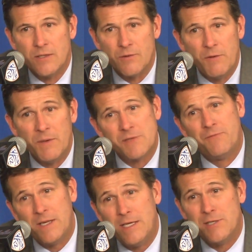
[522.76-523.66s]
So if you miss
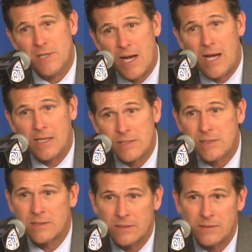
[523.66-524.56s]
50
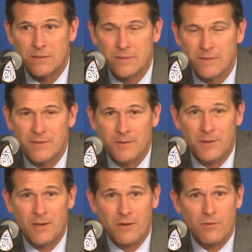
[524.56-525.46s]
shots, you
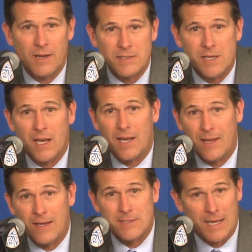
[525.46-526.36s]
know, there, that's a
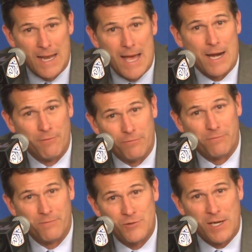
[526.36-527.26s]
lot, that's a lot
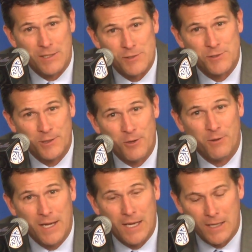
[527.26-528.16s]
of chances to
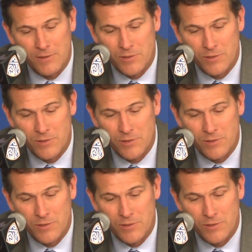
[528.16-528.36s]
go get it.